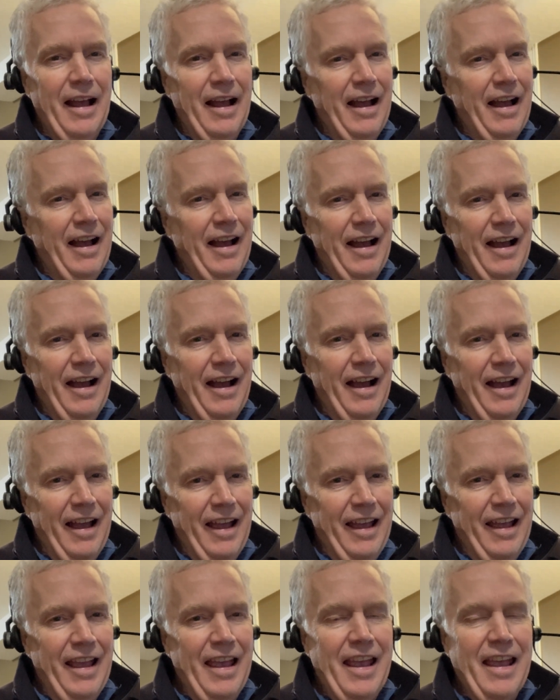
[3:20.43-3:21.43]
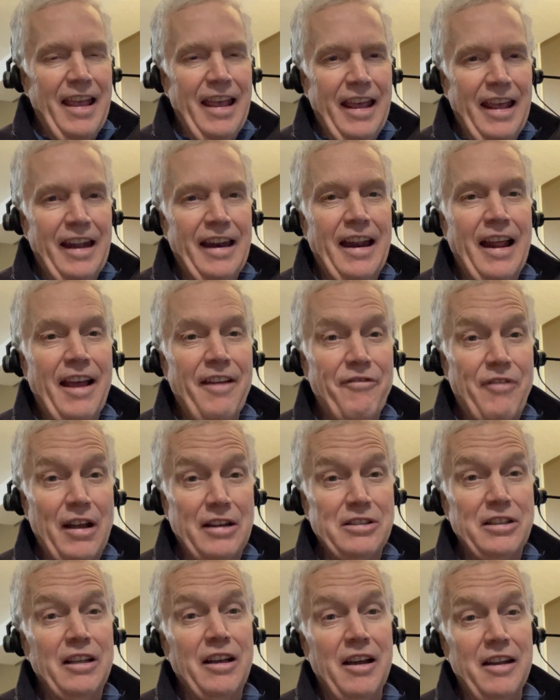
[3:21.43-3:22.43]
I've
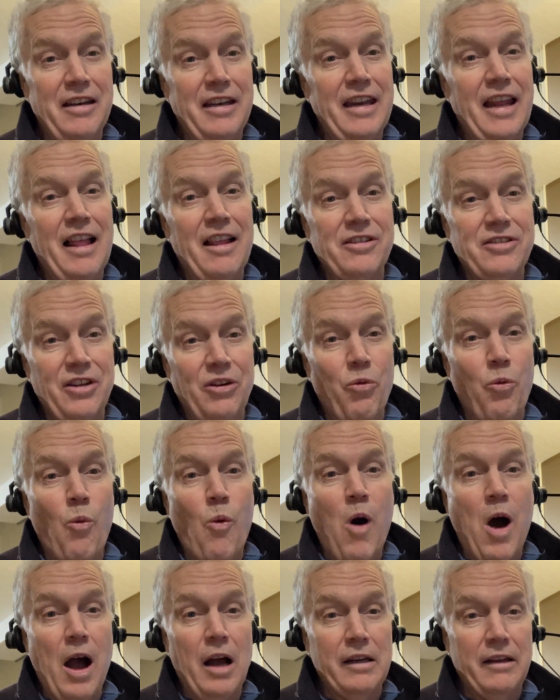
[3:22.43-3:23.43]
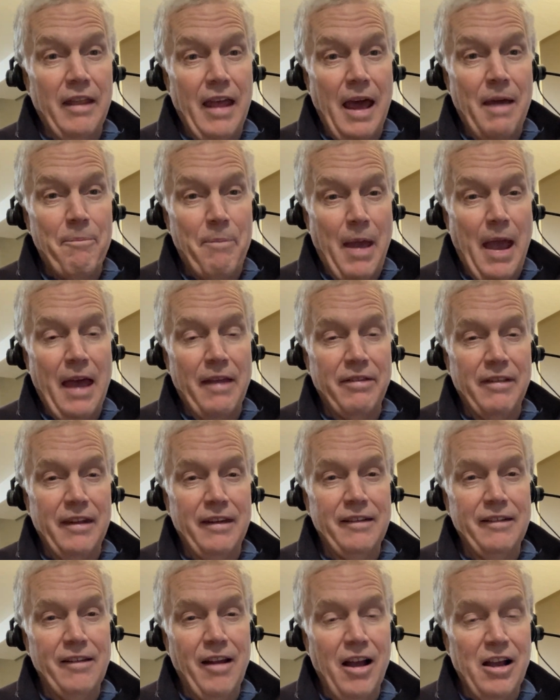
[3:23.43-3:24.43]
actually gone to Dallas and walked that path that
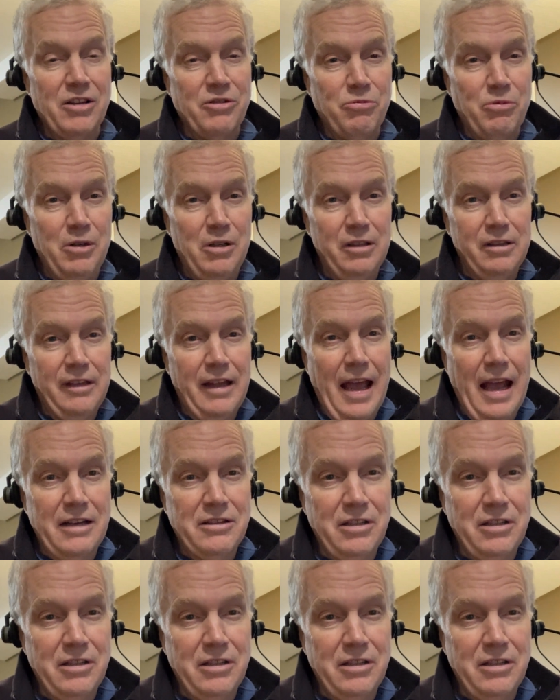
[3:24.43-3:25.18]
Oswald